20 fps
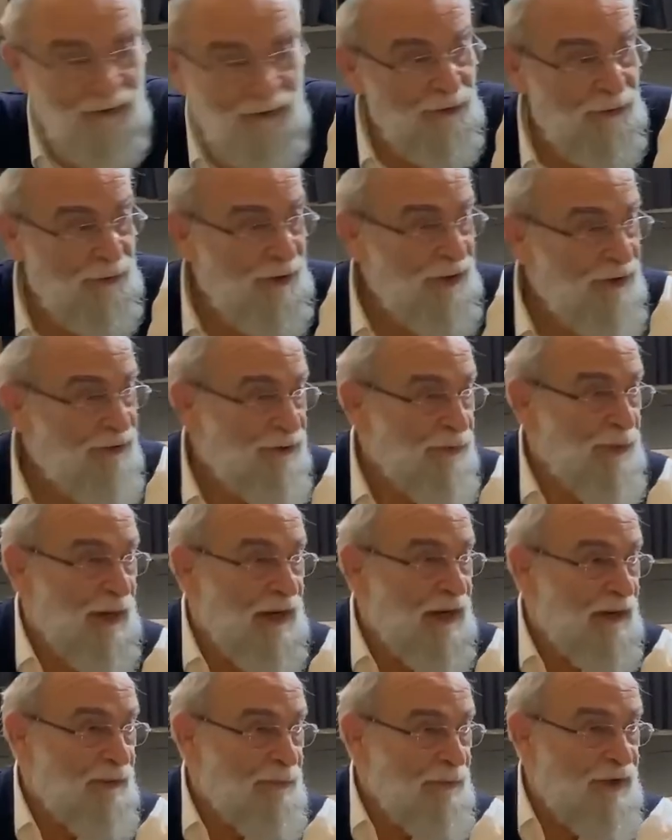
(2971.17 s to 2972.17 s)
or whether it's
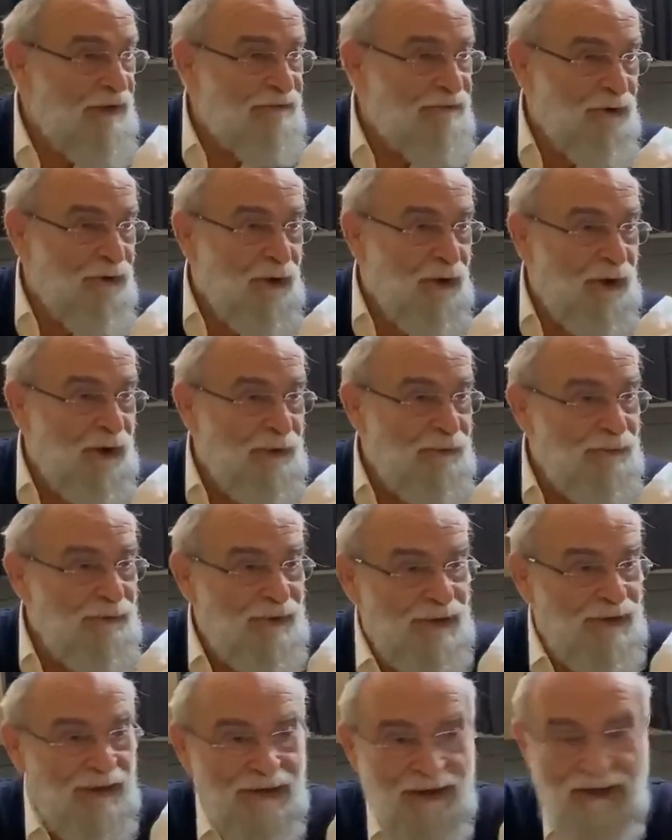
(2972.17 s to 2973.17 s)
rabbinic metaphor,
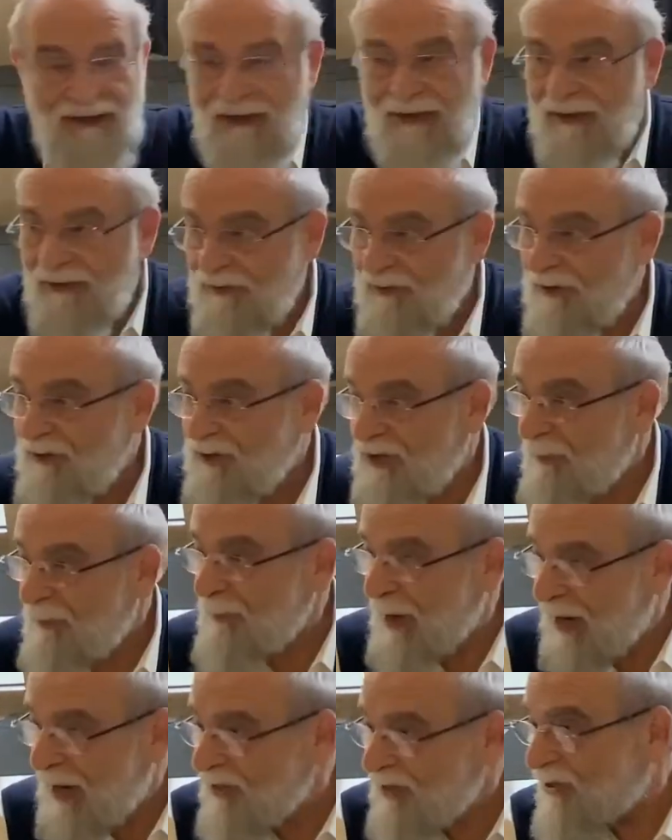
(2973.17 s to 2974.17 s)
there's a
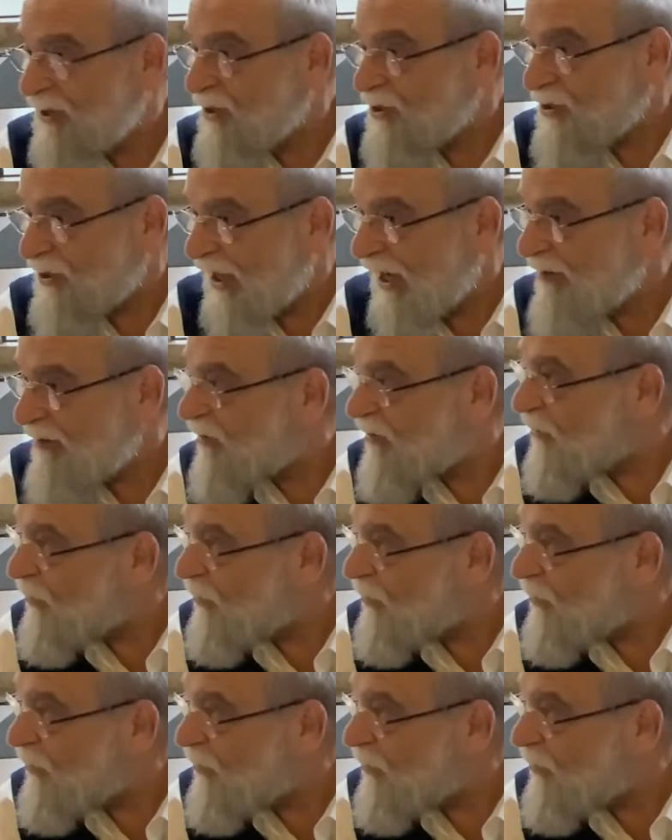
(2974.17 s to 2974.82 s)
message there that